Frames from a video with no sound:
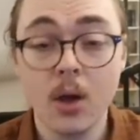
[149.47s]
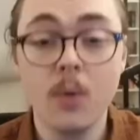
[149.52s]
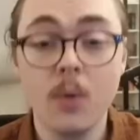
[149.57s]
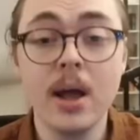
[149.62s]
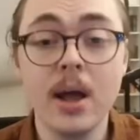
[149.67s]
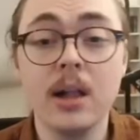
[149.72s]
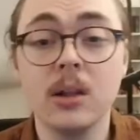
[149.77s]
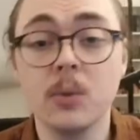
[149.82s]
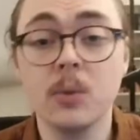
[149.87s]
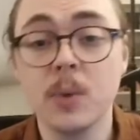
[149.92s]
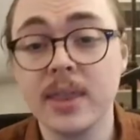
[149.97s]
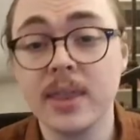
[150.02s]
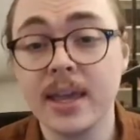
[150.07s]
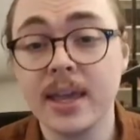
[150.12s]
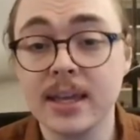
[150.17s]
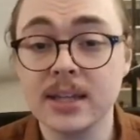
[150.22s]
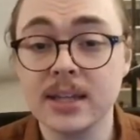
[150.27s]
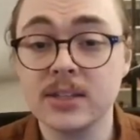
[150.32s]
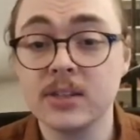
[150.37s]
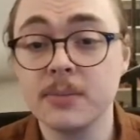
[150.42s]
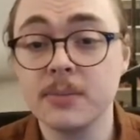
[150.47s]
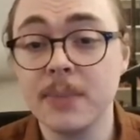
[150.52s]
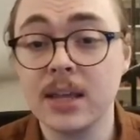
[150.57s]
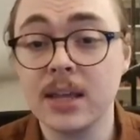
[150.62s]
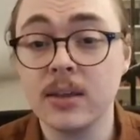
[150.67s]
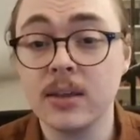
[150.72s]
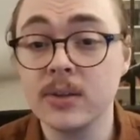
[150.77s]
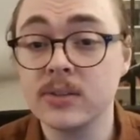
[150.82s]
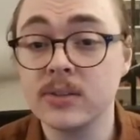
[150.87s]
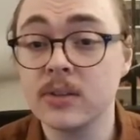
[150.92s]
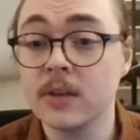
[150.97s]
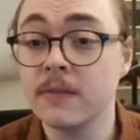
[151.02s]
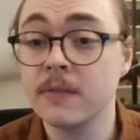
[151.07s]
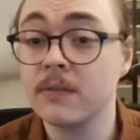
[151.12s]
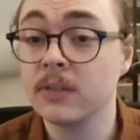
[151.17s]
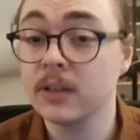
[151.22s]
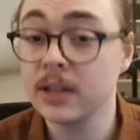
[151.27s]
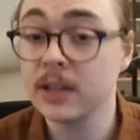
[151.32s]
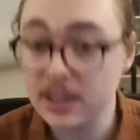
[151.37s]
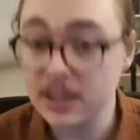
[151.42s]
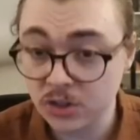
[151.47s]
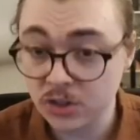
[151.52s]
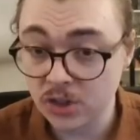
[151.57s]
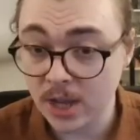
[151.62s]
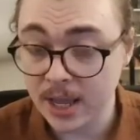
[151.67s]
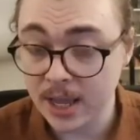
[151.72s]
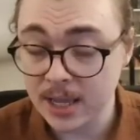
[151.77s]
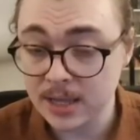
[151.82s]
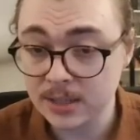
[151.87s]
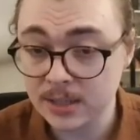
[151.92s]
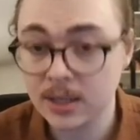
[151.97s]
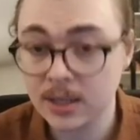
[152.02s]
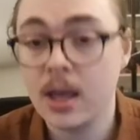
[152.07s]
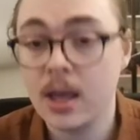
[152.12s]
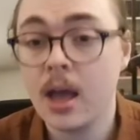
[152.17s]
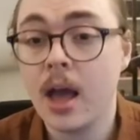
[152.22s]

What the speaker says: Well, we then get to make use of Leaf Shade.